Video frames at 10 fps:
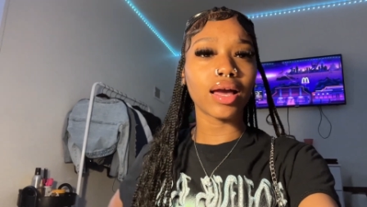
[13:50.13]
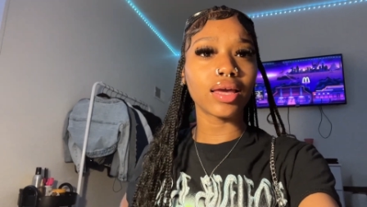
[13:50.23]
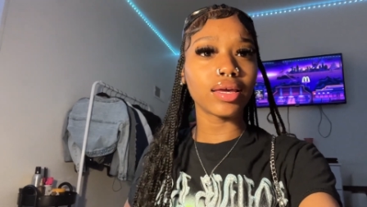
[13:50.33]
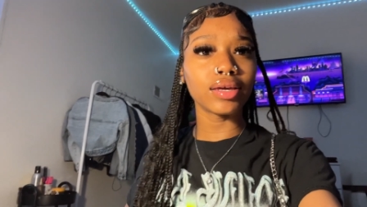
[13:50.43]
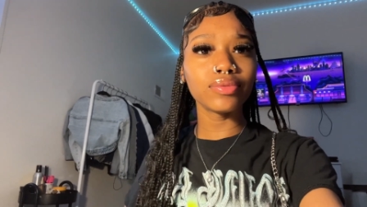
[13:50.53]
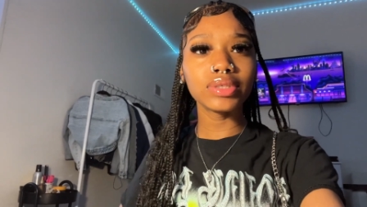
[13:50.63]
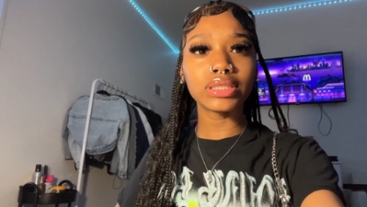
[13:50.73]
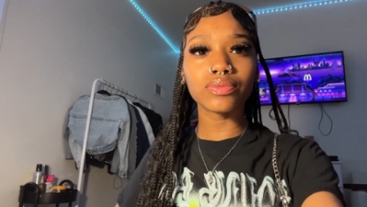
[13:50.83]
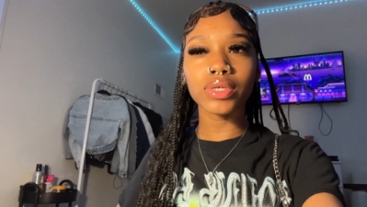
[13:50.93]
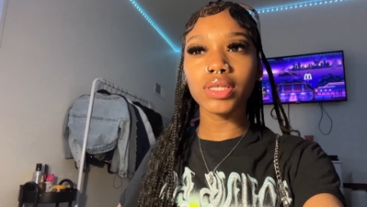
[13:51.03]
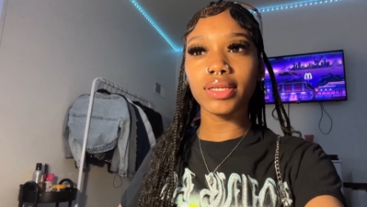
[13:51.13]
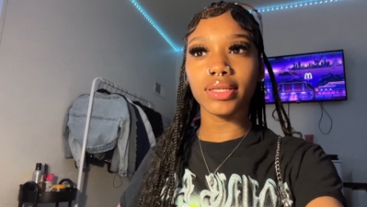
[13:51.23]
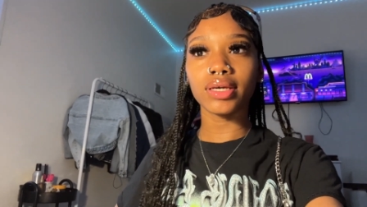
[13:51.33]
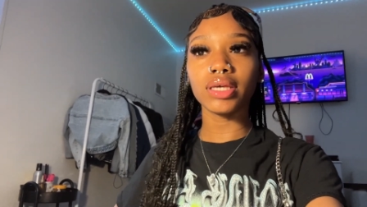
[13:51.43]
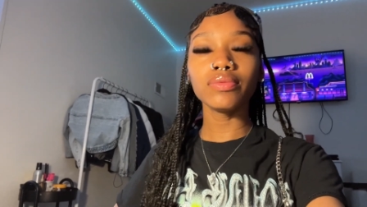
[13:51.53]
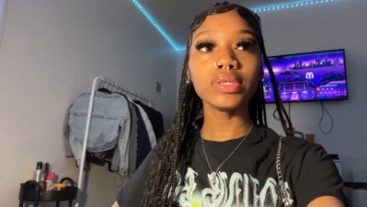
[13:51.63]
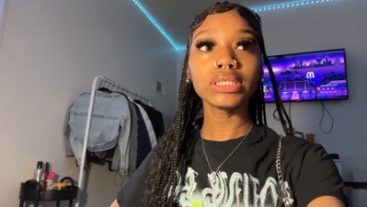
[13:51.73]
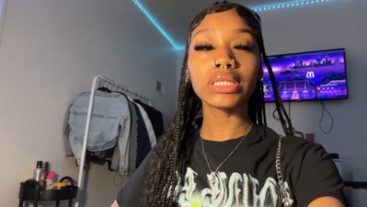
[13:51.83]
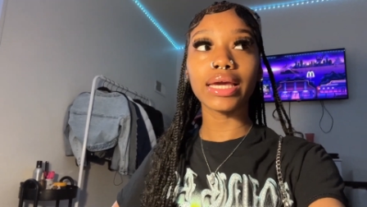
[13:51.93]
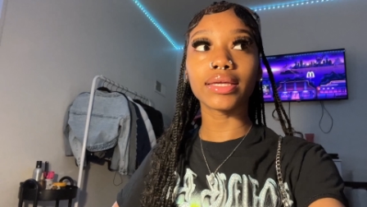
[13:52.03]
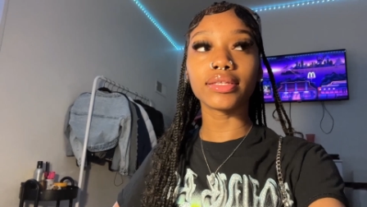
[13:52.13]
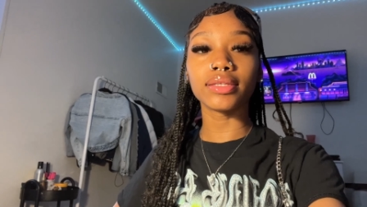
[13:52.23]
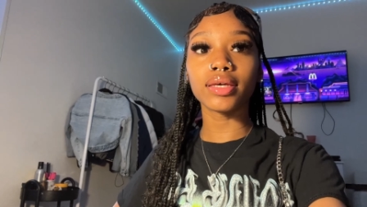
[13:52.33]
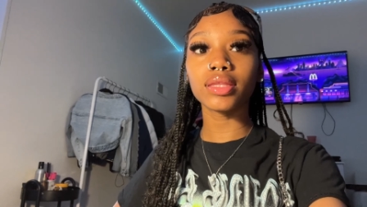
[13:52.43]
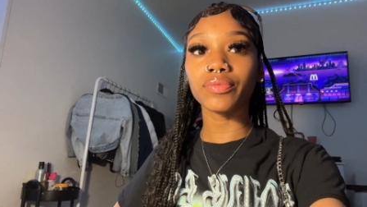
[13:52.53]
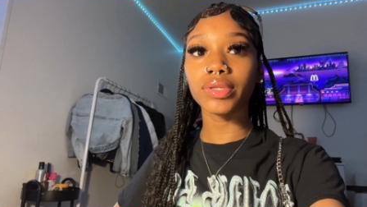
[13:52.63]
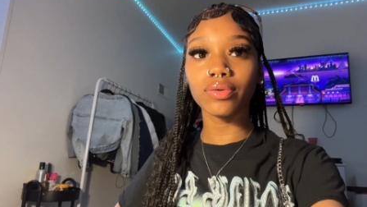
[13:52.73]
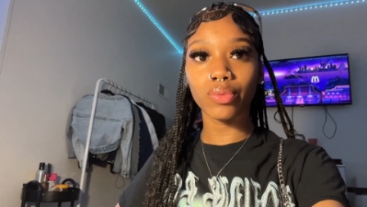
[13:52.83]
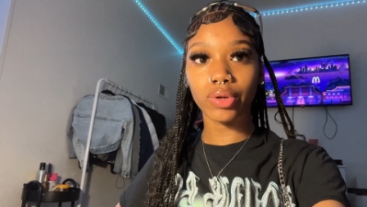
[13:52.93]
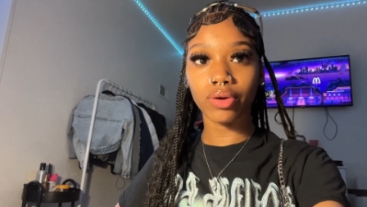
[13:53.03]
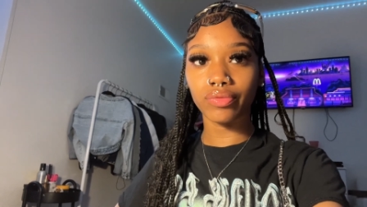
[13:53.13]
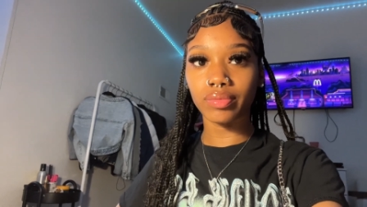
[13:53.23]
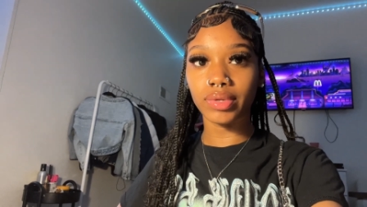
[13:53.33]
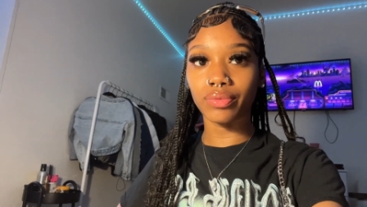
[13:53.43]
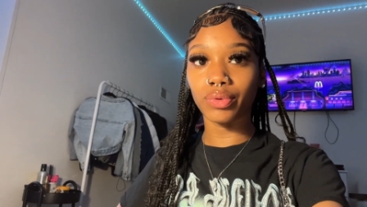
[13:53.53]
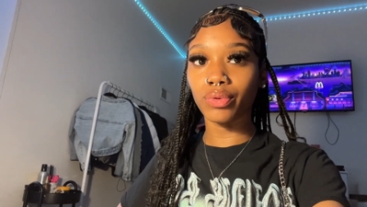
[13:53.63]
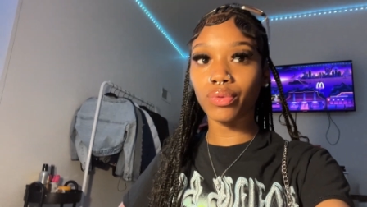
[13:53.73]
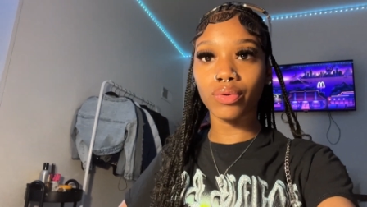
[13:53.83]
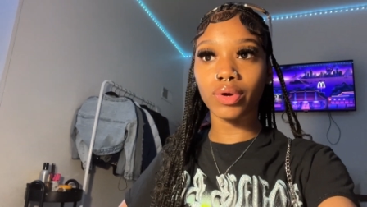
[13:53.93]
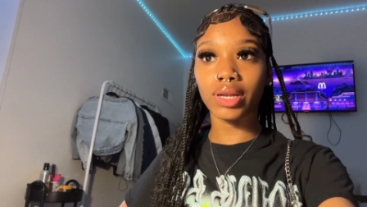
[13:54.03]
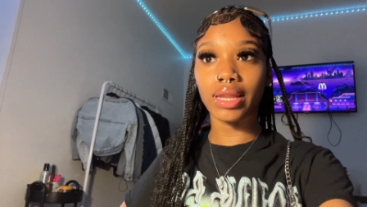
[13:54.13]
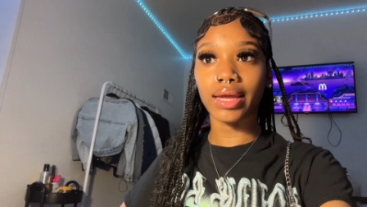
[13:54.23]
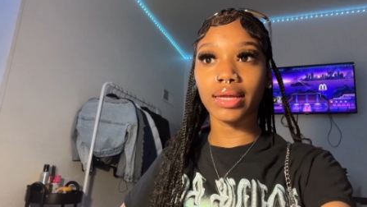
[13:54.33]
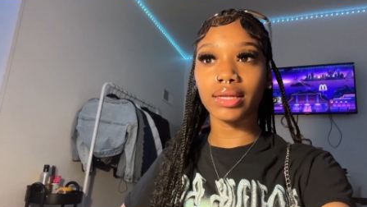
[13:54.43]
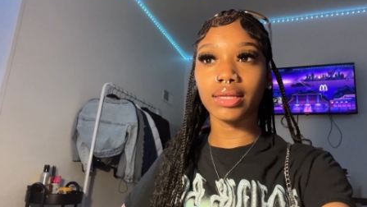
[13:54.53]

it was really no it wasn't like nothing really going on for me to record like